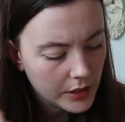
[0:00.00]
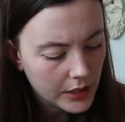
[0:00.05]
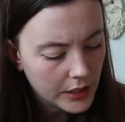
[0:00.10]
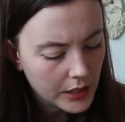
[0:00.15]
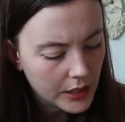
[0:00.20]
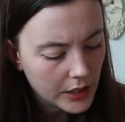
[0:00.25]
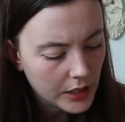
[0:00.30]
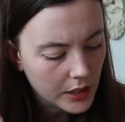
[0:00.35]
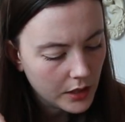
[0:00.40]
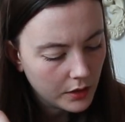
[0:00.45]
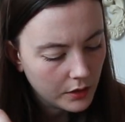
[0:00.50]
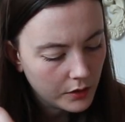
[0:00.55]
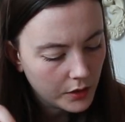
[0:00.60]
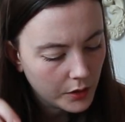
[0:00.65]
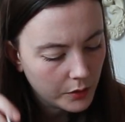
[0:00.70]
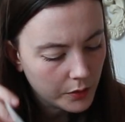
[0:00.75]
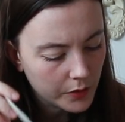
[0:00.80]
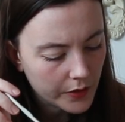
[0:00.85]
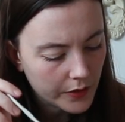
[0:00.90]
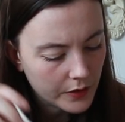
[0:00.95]
D
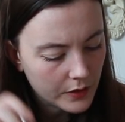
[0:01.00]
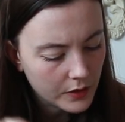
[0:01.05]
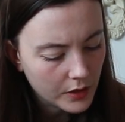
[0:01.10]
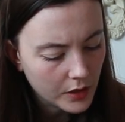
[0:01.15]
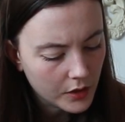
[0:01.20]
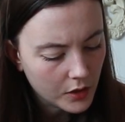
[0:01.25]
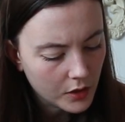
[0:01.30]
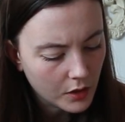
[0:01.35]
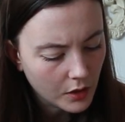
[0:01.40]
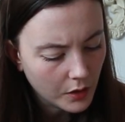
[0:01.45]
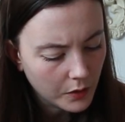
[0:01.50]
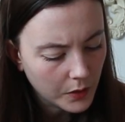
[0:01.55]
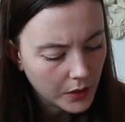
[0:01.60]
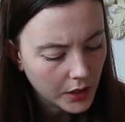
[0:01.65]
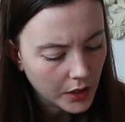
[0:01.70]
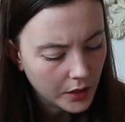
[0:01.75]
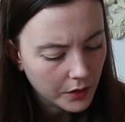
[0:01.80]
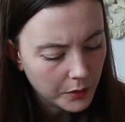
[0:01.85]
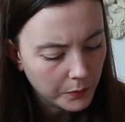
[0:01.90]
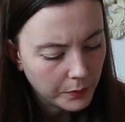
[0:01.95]
to a stitch
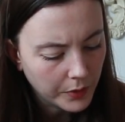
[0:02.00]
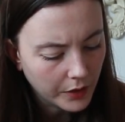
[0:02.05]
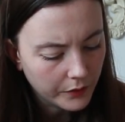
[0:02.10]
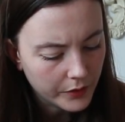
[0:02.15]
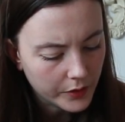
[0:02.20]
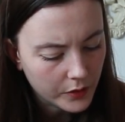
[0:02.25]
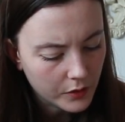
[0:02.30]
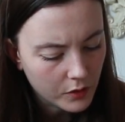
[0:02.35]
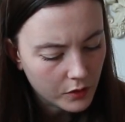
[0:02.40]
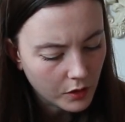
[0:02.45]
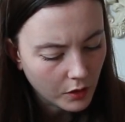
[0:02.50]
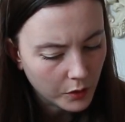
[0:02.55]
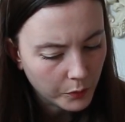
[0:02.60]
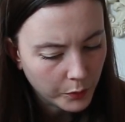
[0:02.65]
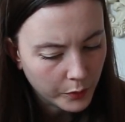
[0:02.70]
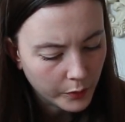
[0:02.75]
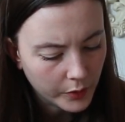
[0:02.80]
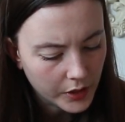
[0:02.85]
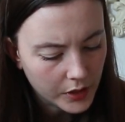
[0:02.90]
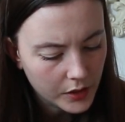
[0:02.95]
located above a star
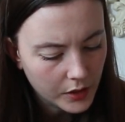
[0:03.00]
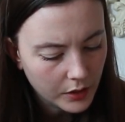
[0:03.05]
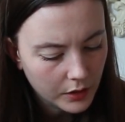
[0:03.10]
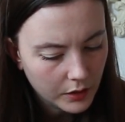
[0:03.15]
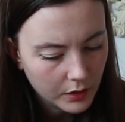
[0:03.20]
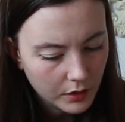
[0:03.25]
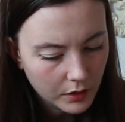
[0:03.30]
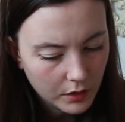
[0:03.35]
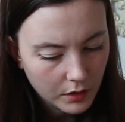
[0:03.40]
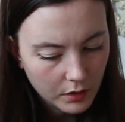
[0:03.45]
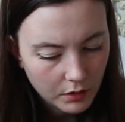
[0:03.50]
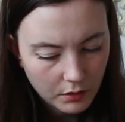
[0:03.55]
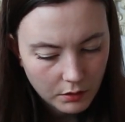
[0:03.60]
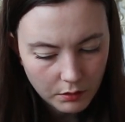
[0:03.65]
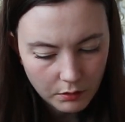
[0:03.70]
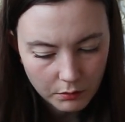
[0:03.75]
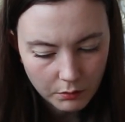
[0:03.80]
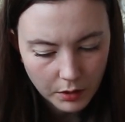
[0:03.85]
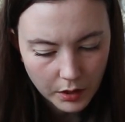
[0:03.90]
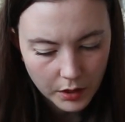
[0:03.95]
point.
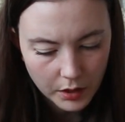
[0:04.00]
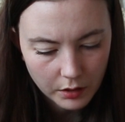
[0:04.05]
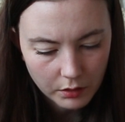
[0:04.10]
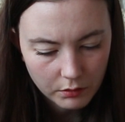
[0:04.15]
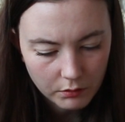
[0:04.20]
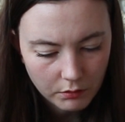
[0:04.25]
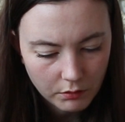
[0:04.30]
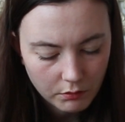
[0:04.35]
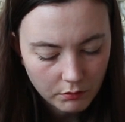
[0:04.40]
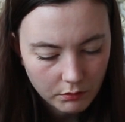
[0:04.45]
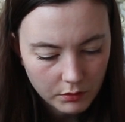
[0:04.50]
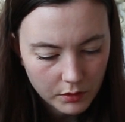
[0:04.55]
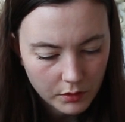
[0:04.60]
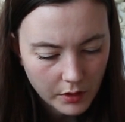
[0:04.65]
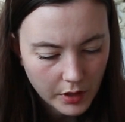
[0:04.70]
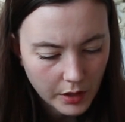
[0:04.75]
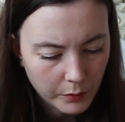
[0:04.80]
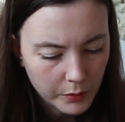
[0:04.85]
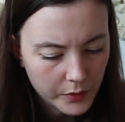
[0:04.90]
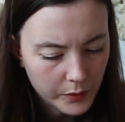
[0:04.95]
Oh, okay. So
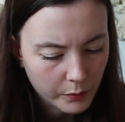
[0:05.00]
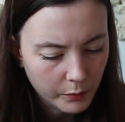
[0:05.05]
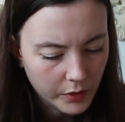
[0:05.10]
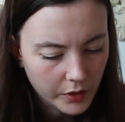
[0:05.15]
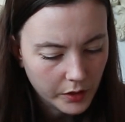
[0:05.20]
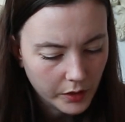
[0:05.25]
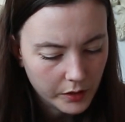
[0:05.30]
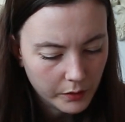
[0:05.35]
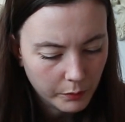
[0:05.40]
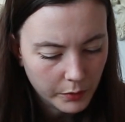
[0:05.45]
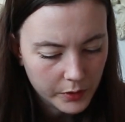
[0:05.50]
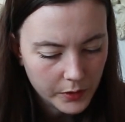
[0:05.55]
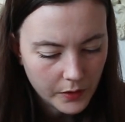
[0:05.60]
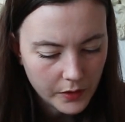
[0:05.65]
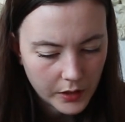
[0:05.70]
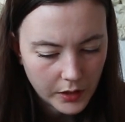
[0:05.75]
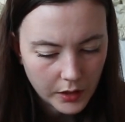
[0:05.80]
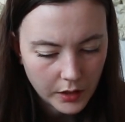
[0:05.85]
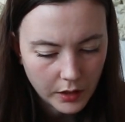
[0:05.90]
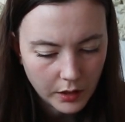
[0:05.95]
that was what I was
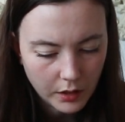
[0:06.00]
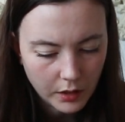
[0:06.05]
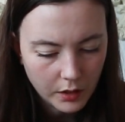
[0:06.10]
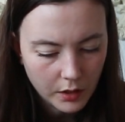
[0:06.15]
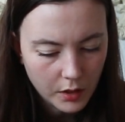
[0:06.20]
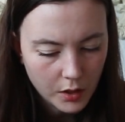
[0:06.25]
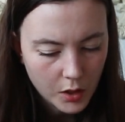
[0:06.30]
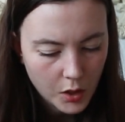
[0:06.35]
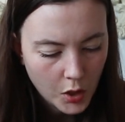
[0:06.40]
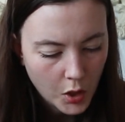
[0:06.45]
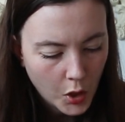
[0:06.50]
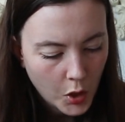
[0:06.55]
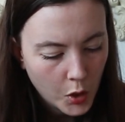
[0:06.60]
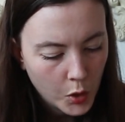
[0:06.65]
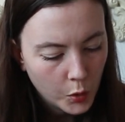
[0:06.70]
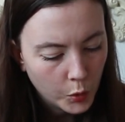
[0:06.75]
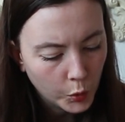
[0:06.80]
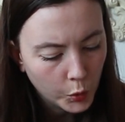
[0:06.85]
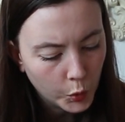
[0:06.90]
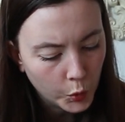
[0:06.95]
thinking.
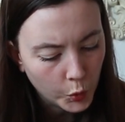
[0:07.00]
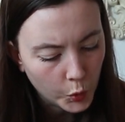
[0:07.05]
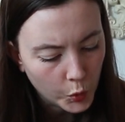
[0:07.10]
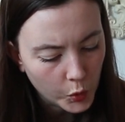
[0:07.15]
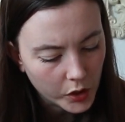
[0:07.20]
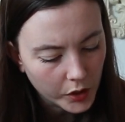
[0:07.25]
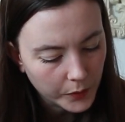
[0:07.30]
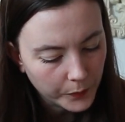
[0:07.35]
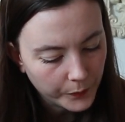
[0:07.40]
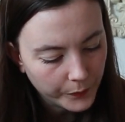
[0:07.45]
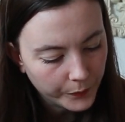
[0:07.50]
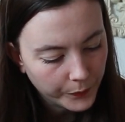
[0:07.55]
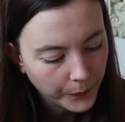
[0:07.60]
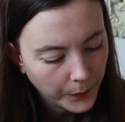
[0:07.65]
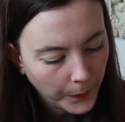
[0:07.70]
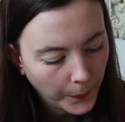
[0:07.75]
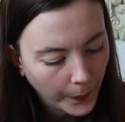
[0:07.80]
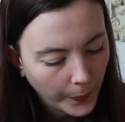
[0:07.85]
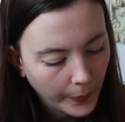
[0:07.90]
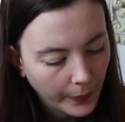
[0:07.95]
Good.
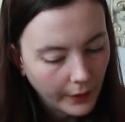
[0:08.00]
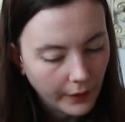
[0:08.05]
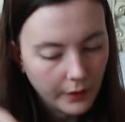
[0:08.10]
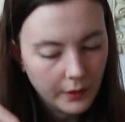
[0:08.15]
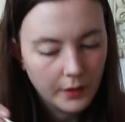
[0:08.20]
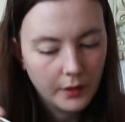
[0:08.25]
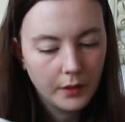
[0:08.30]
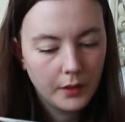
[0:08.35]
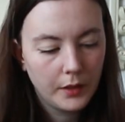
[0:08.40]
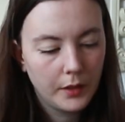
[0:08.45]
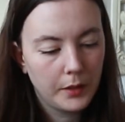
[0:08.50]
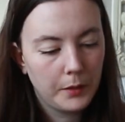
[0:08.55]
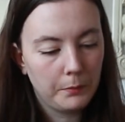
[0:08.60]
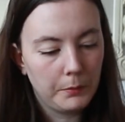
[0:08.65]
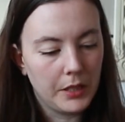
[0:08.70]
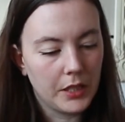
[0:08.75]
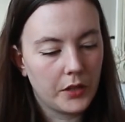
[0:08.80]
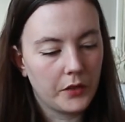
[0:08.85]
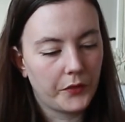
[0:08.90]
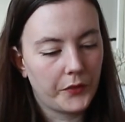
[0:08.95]

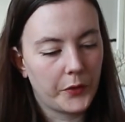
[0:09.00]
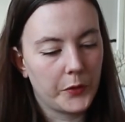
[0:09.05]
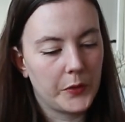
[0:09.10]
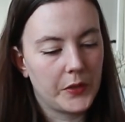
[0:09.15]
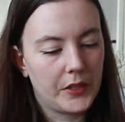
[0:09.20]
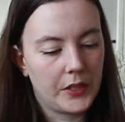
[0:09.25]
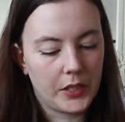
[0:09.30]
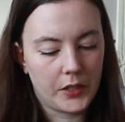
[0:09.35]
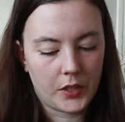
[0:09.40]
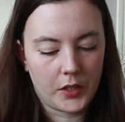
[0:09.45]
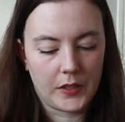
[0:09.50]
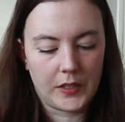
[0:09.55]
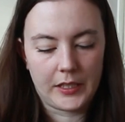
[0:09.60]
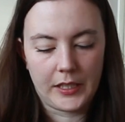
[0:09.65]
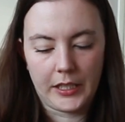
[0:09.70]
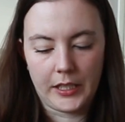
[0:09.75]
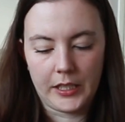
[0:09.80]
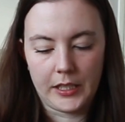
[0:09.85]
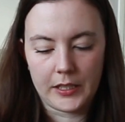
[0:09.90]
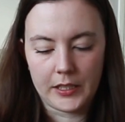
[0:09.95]
Make your first stitch a
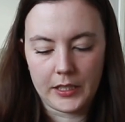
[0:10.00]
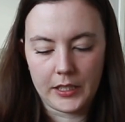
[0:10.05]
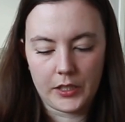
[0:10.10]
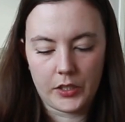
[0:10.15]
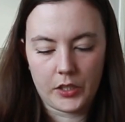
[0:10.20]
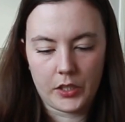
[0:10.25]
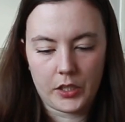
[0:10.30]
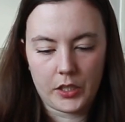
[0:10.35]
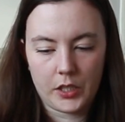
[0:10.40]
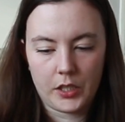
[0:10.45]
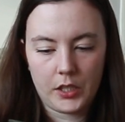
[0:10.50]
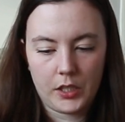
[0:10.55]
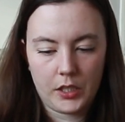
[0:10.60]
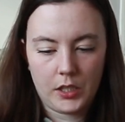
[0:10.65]
standing stitch.